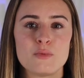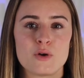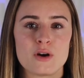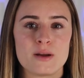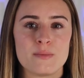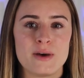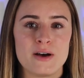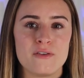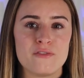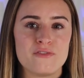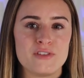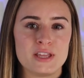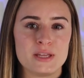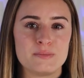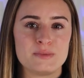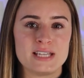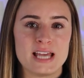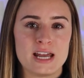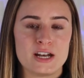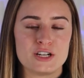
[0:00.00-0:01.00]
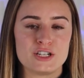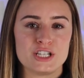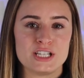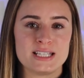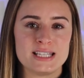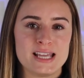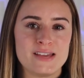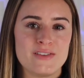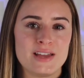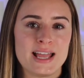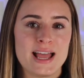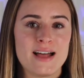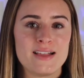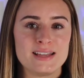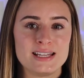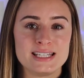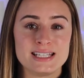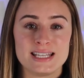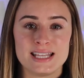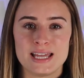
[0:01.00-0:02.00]
more about Philips energy-saving
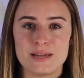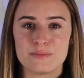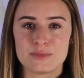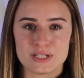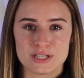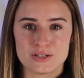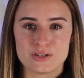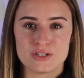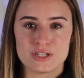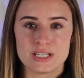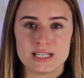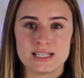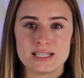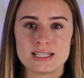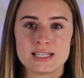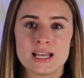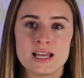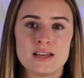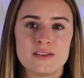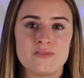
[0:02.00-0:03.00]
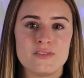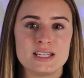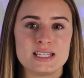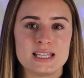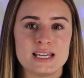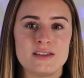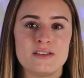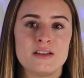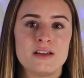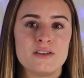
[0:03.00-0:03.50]
LED lamp solutions, visit